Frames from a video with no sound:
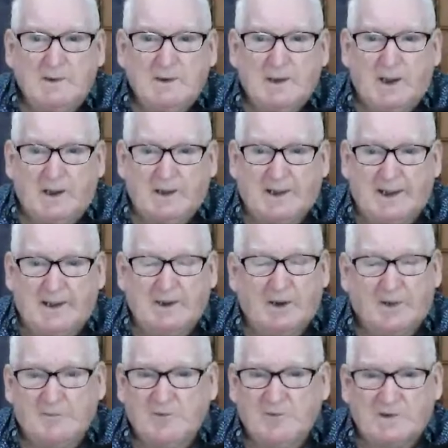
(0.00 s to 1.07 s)
Again,
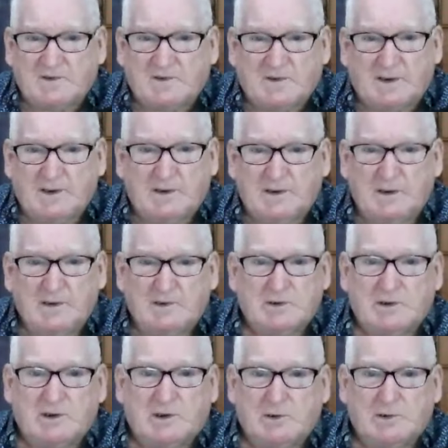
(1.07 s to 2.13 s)
I'm not saying he
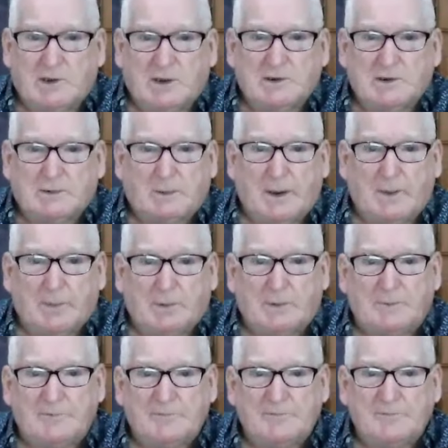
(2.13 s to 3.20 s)
didn't kill those people,
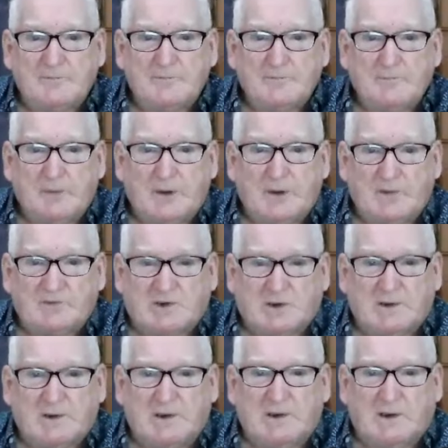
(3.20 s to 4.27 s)
but I'm
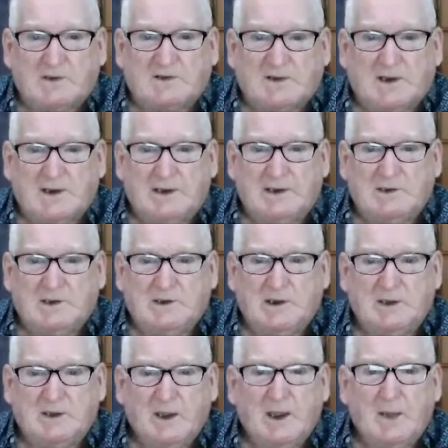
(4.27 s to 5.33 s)
certainly not saying he
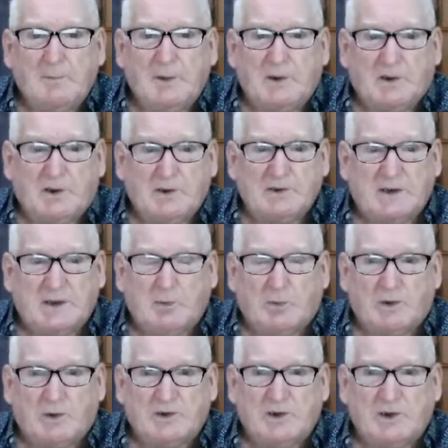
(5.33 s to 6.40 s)
did, because he
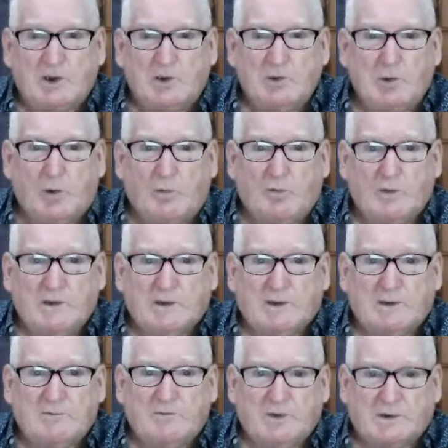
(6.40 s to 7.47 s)
wasn't lawfully
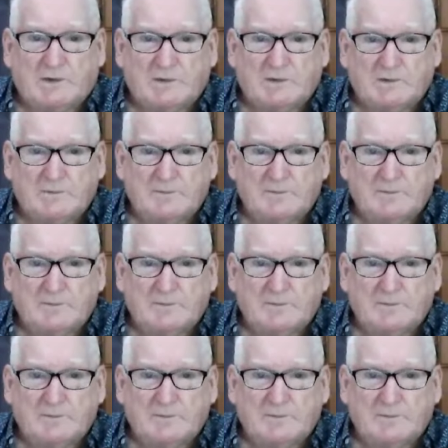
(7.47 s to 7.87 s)
convicted.